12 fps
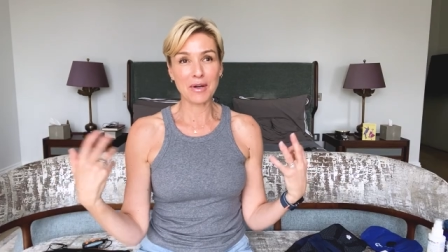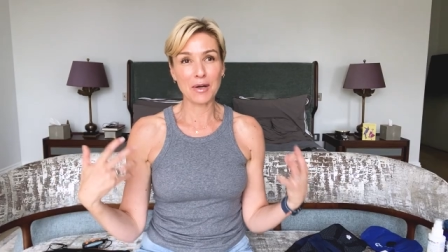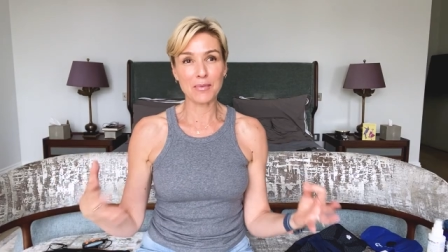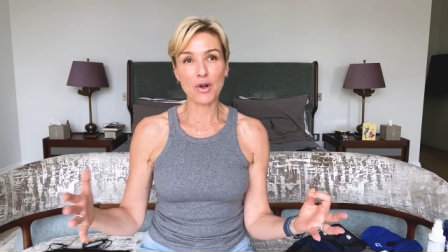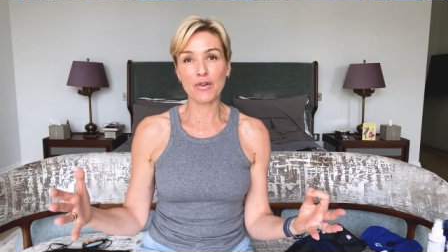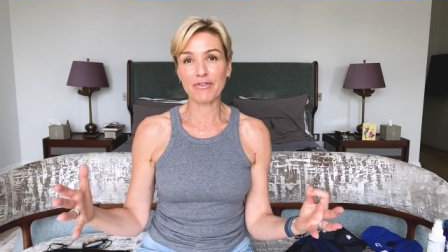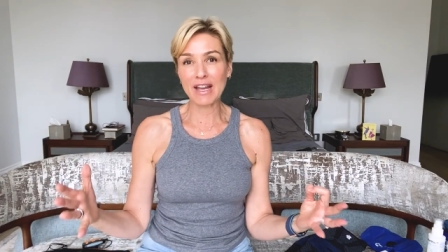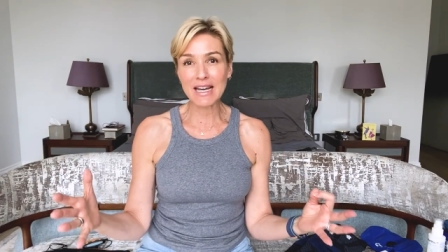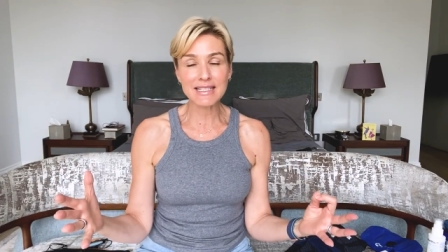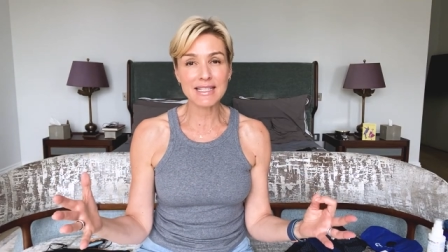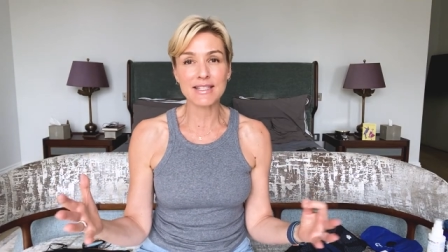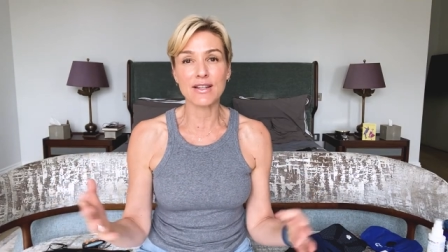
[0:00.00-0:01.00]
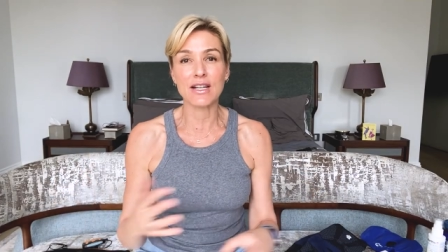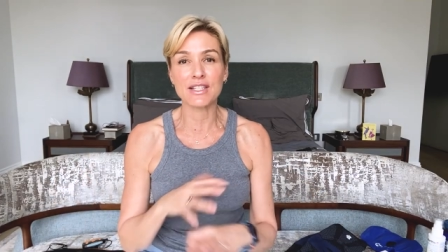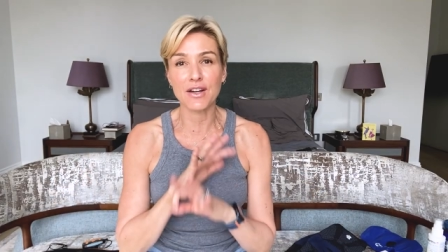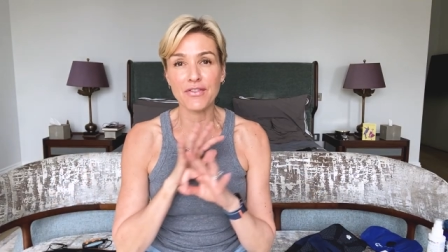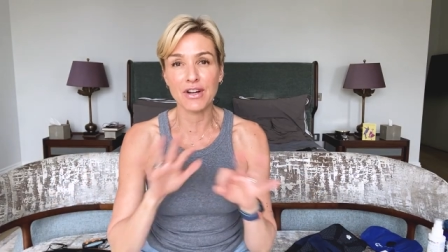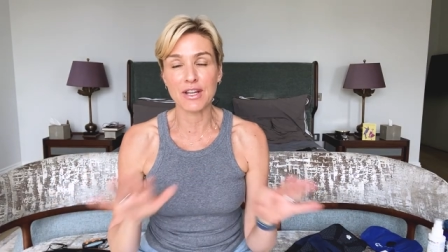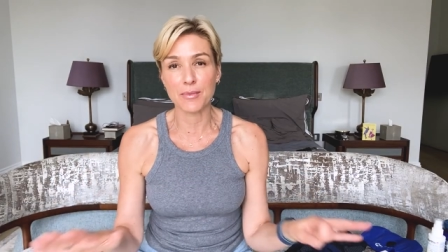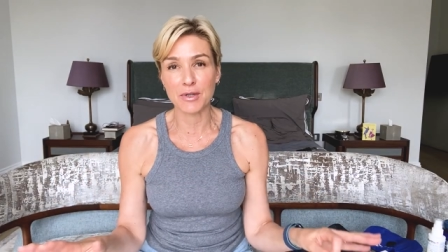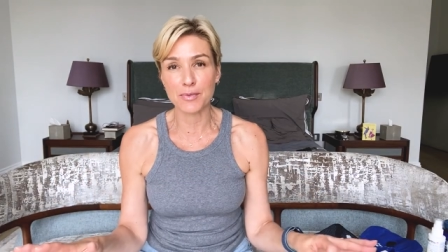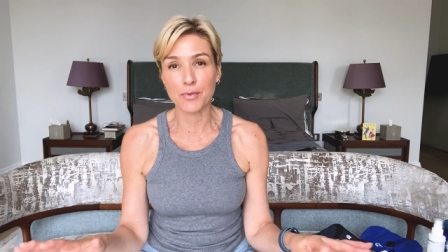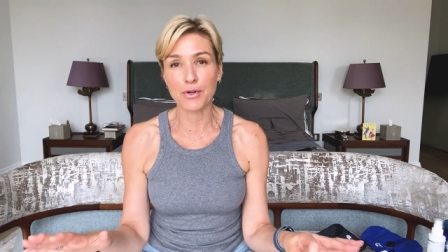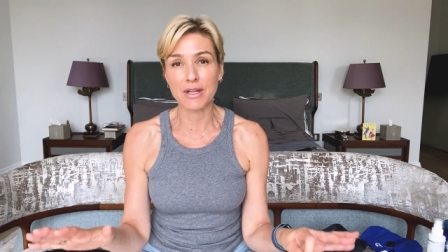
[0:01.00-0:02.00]
but I'm not for exercise. I find it the
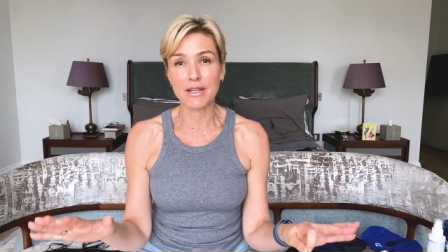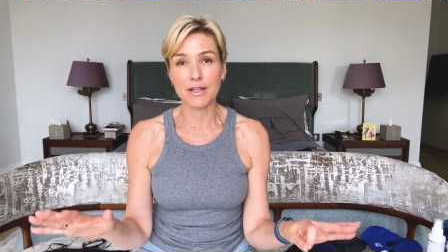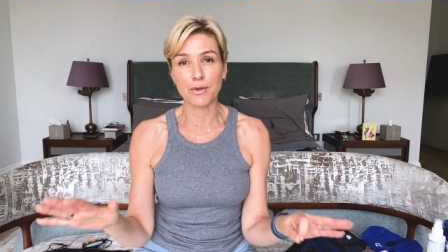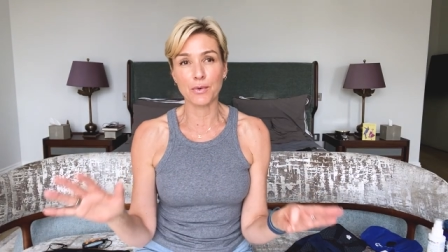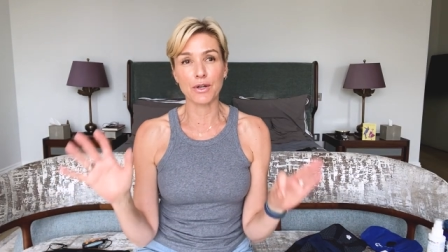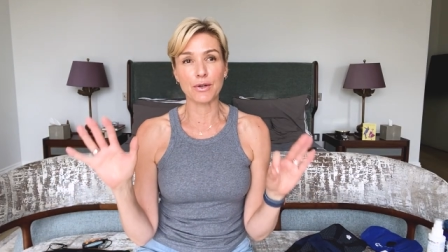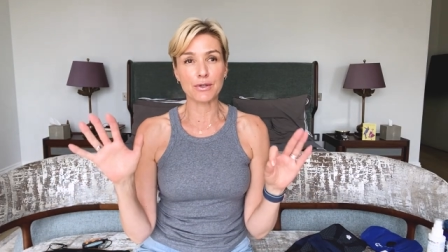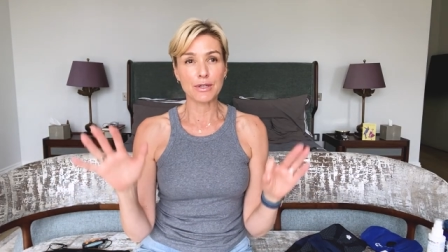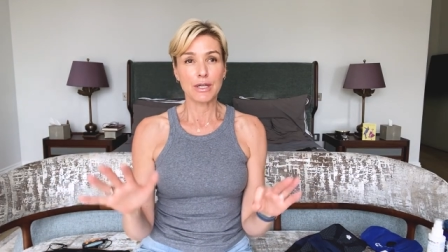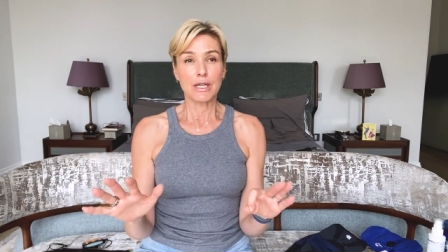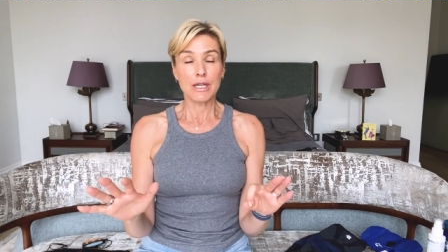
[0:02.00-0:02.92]
most boring thing in the world.